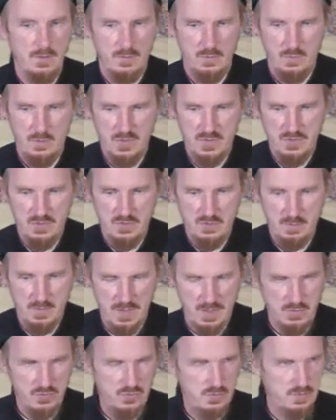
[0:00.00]
which is
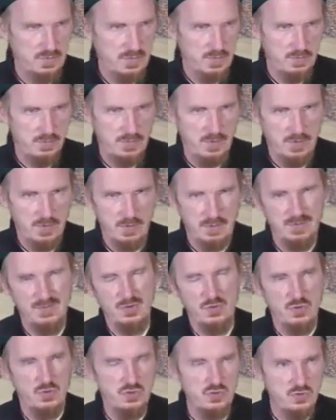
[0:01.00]
made from something, it's
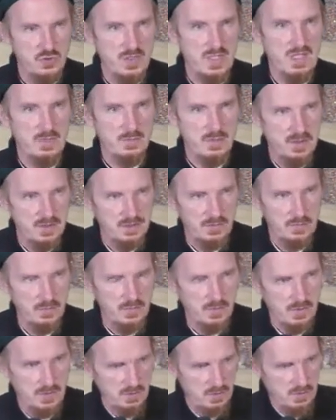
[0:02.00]
not a tree, but it's
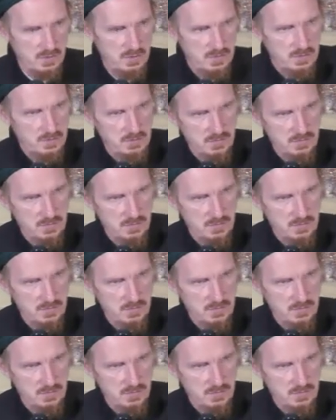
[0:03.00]
something that